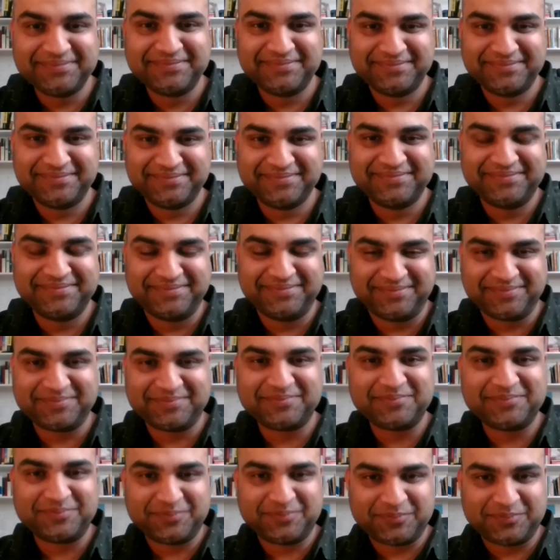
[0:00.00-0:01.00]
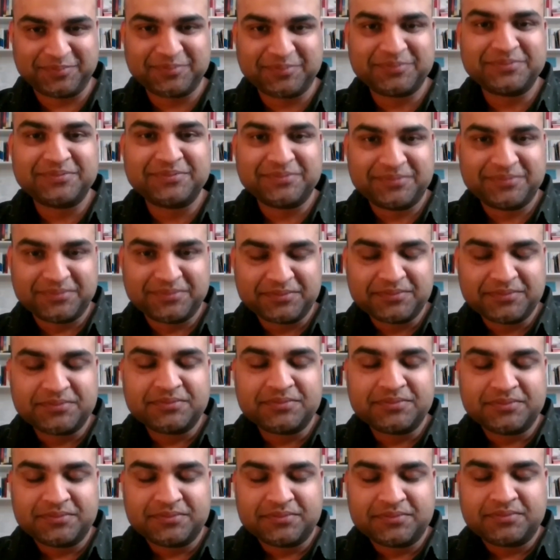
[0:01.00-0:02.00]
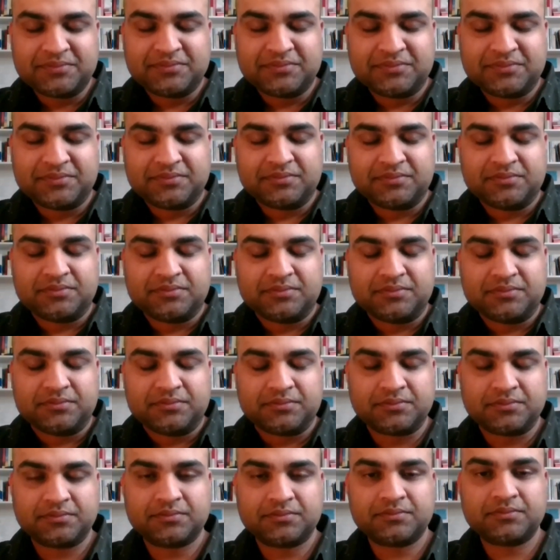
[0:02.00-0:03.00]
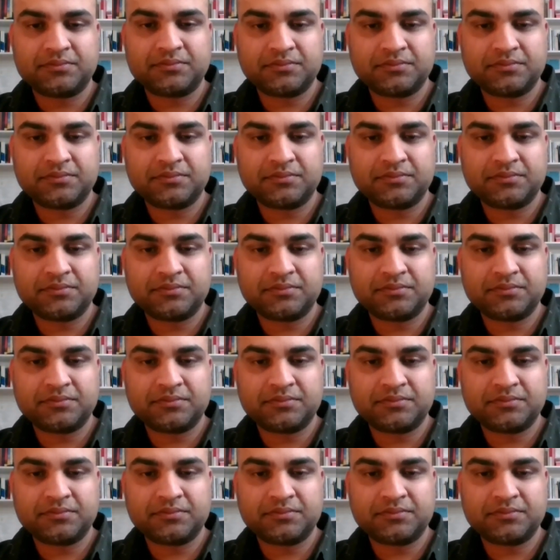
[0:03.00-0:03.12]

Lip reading: This person isn't speaking.